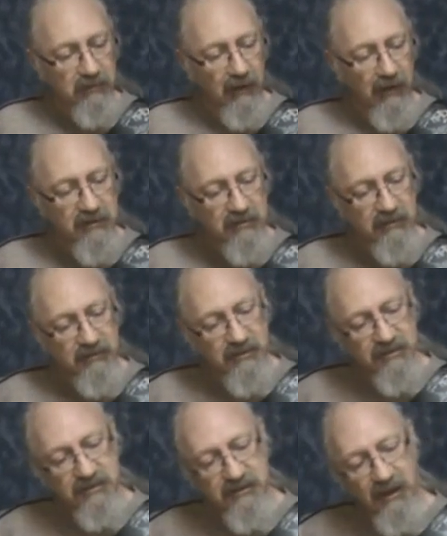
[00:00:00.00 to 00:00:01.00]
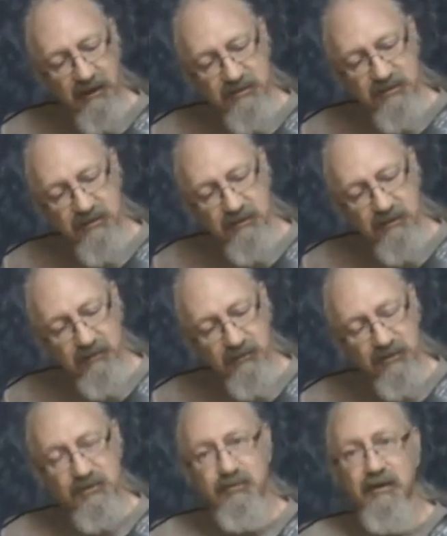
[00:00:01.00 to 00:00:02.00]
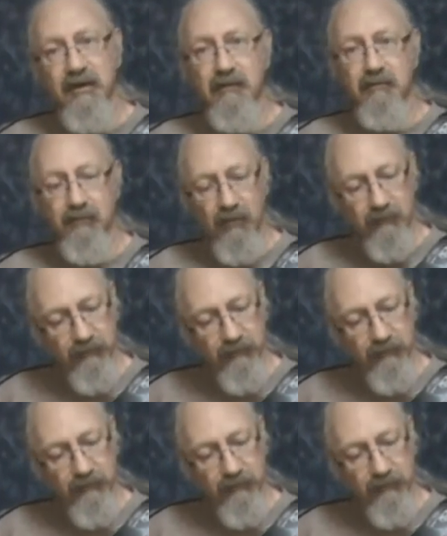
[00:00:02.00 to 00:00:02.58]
actually just touch the string, not